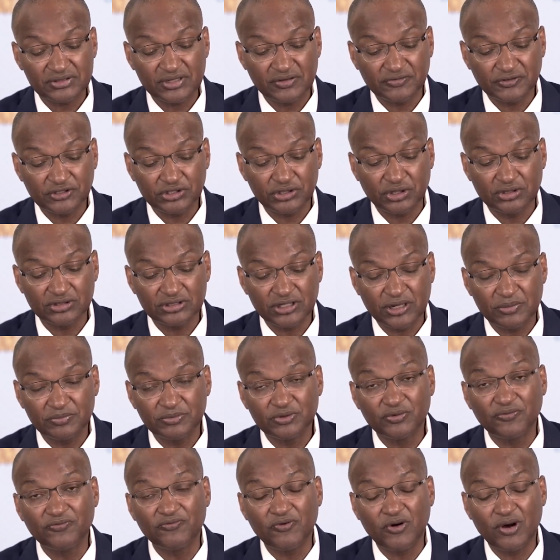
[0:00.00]
have shot up
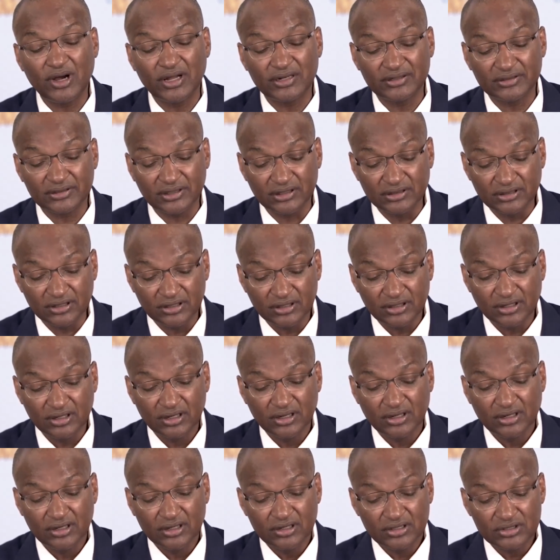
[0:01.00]
to 400.
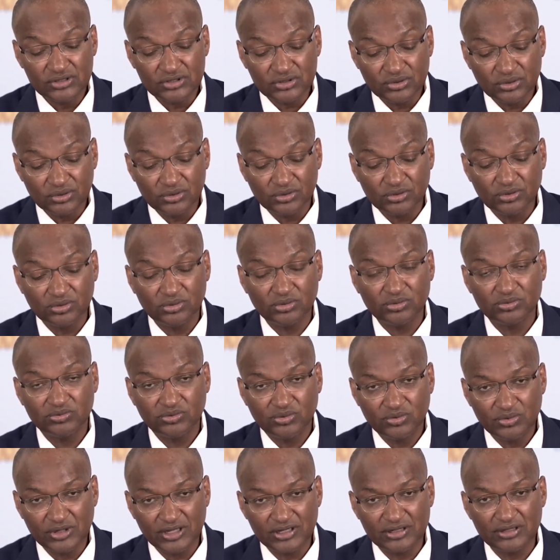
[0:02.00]
So
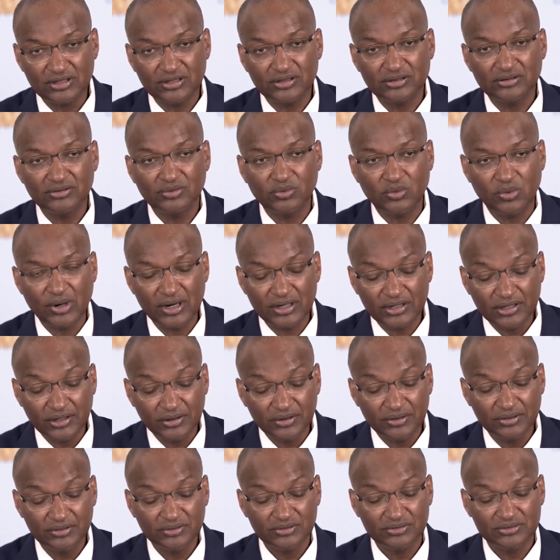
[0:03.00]
we are
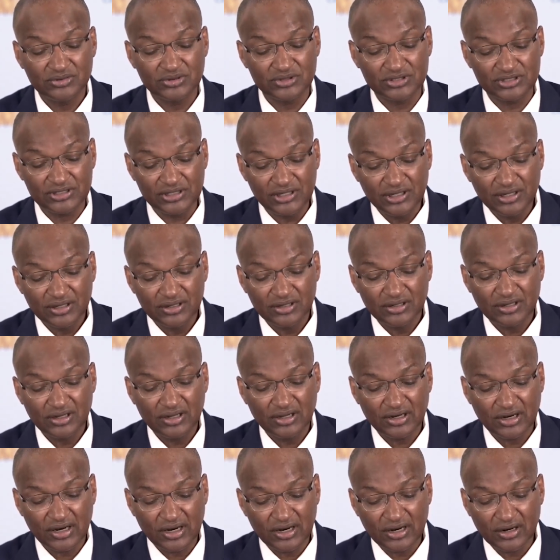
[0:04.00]
working to see
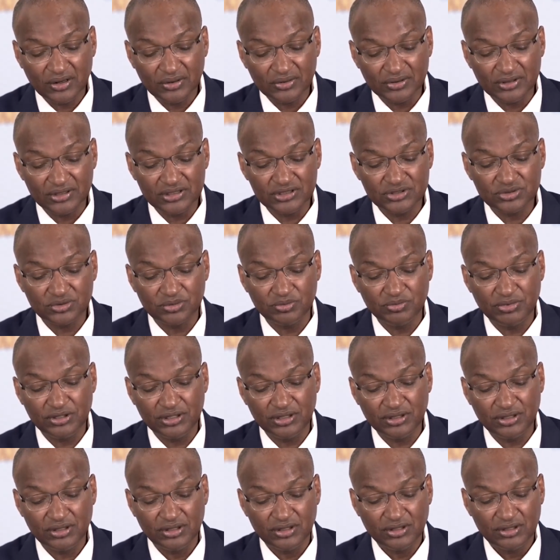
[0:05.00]
how this will
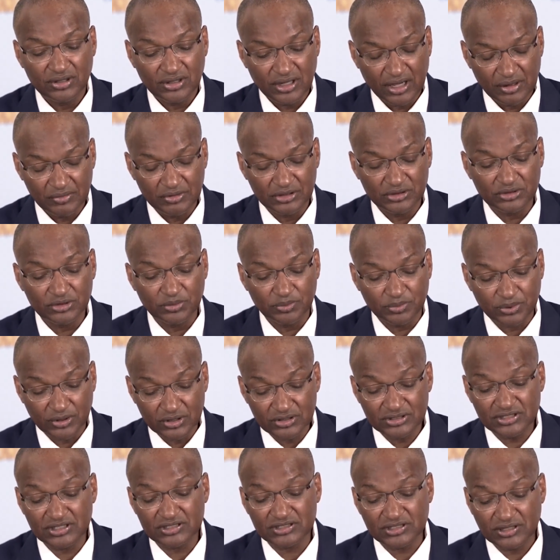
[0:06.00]
be, to
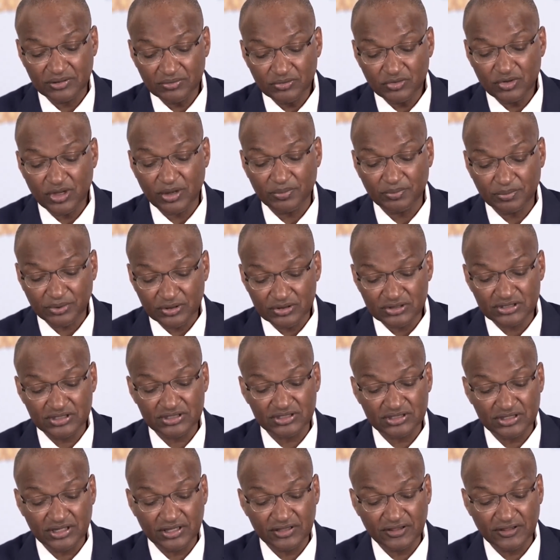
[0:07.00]
process them. We are
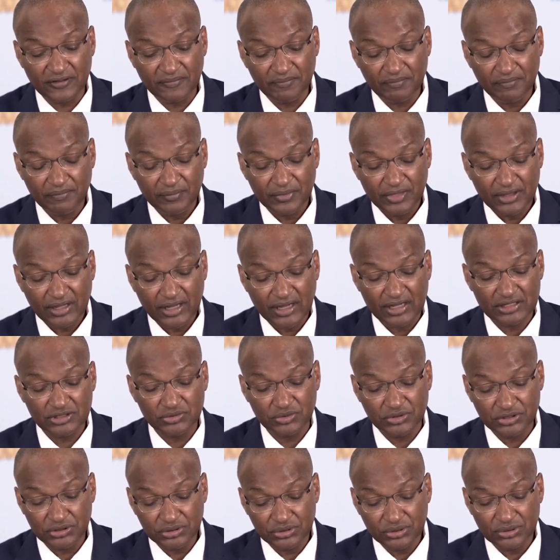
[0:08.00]
processing them as
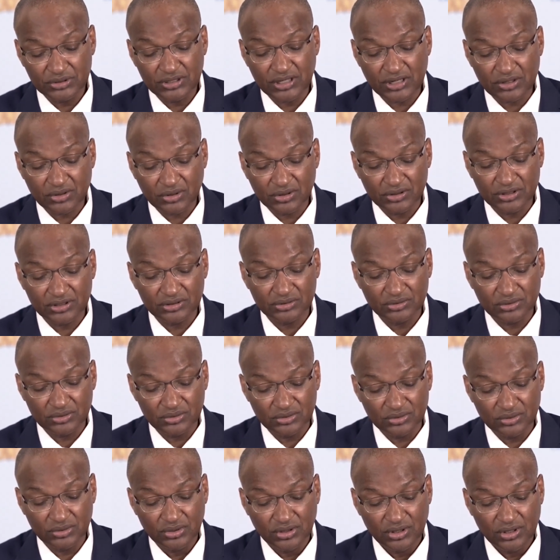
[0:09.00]
we should, according
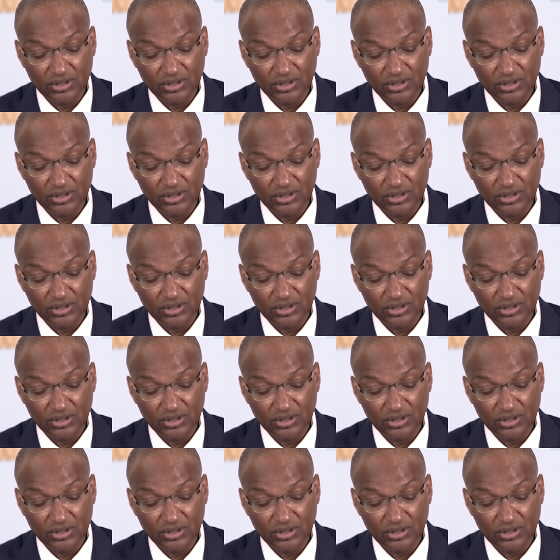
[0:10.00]
to